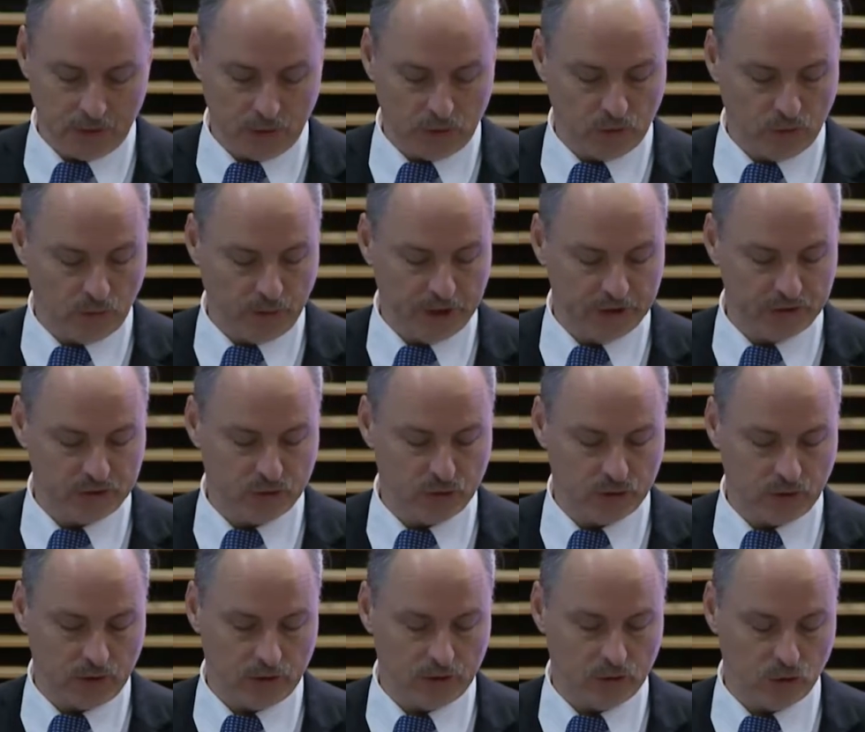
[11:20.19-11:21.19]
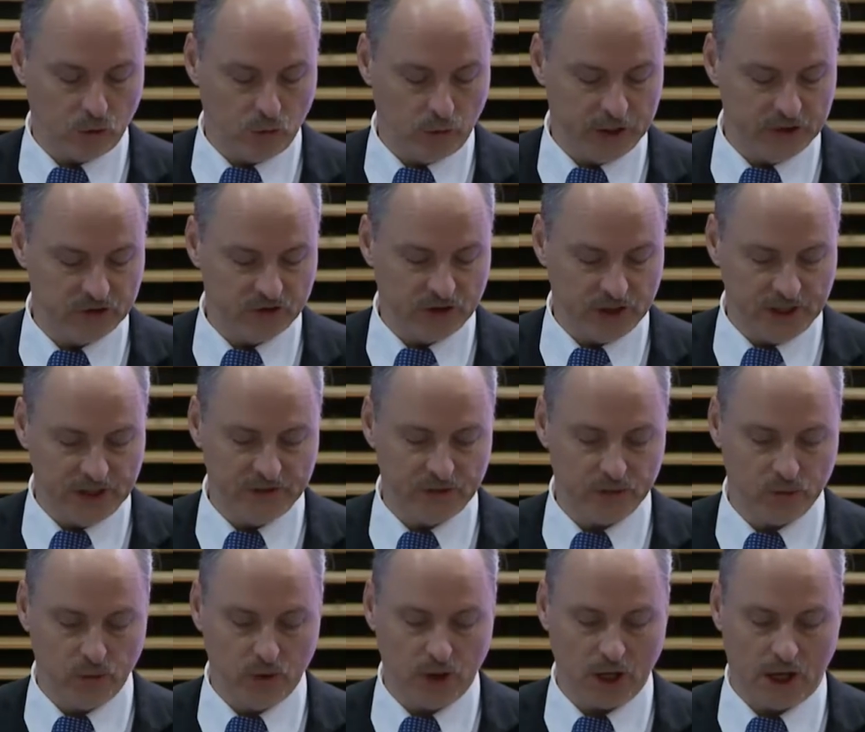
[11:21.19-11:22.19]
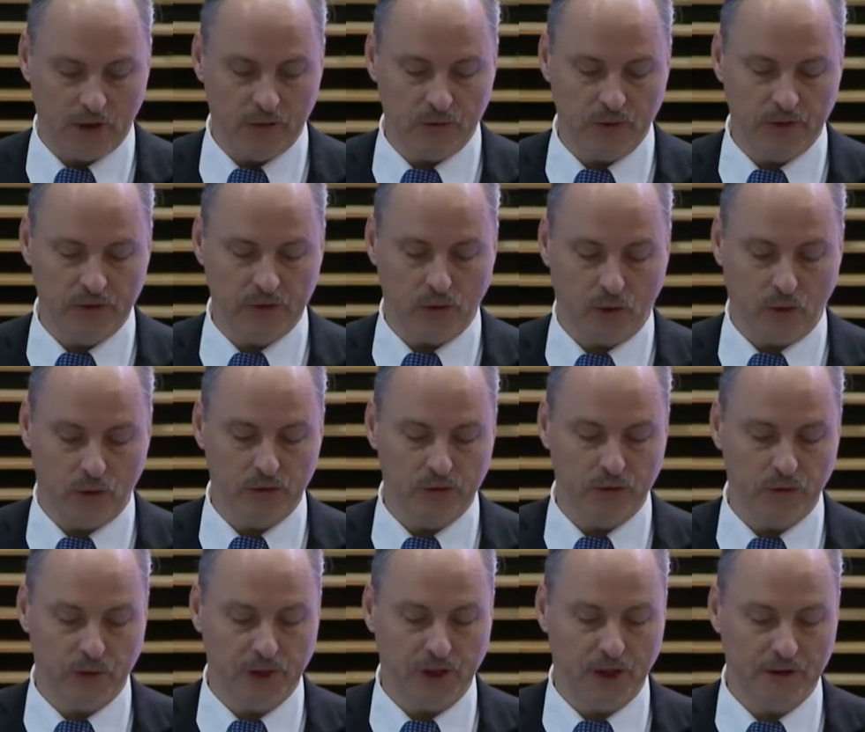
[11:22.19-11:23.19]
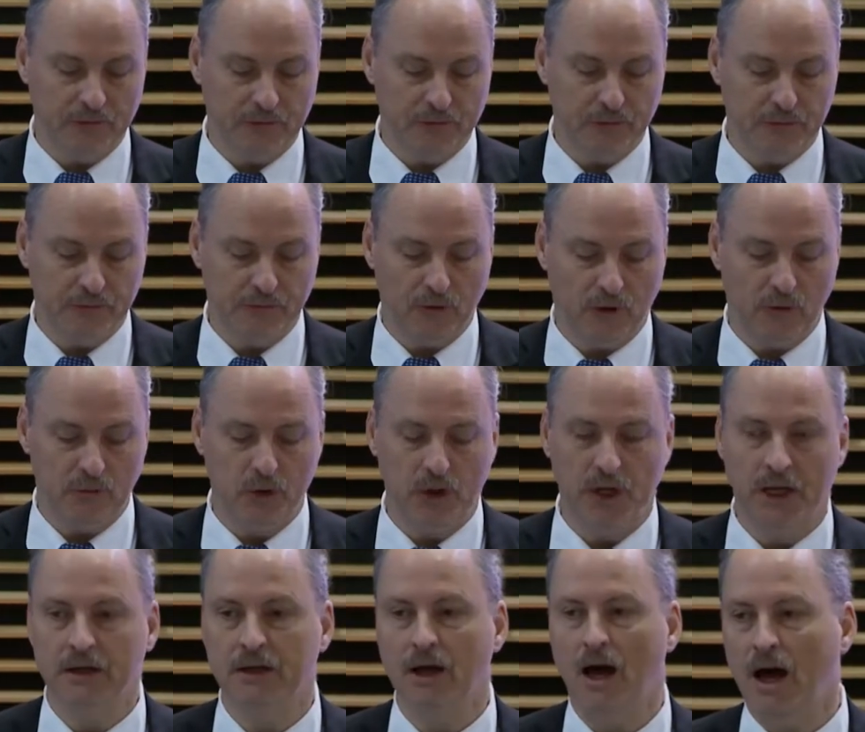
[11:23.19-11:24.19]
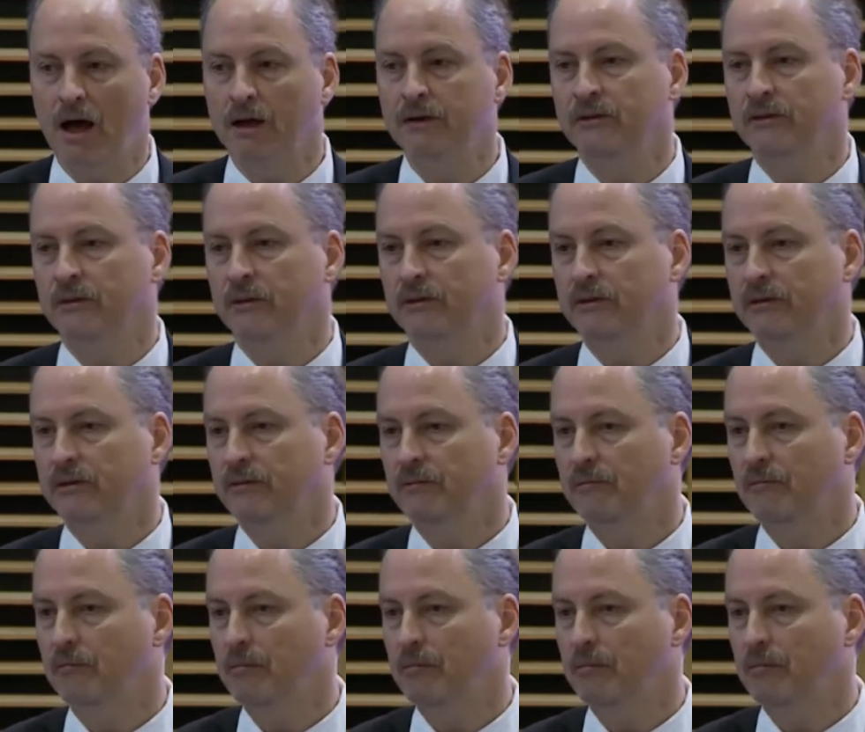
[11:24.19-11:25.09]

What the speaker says: to which these two countries also will have to formulate answers.